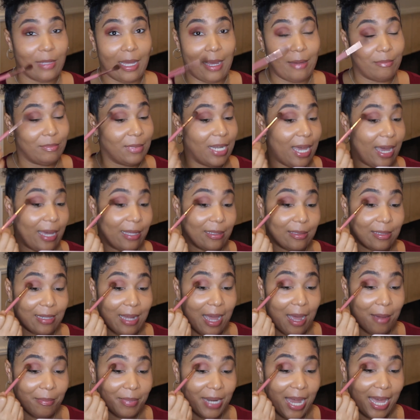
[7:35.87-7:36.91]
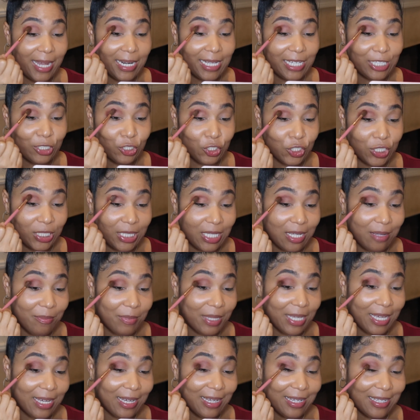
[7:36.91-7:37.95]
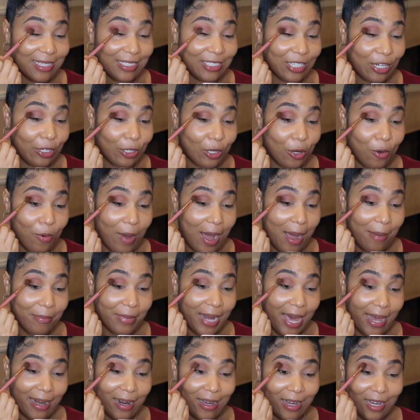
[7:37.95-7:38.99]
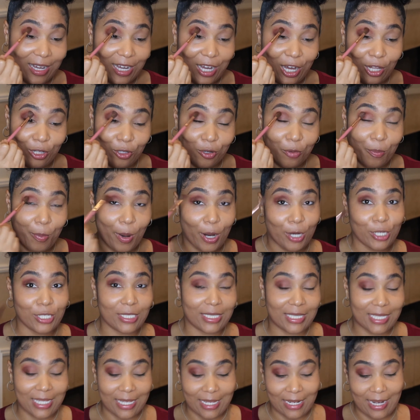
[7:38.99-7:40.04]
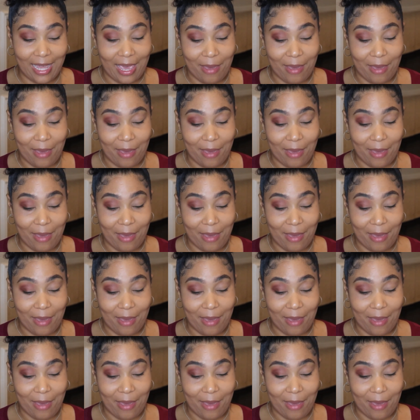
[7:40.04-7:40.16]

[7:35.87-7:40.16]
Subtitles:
I'm not interested, because y'all know I'm not a color person,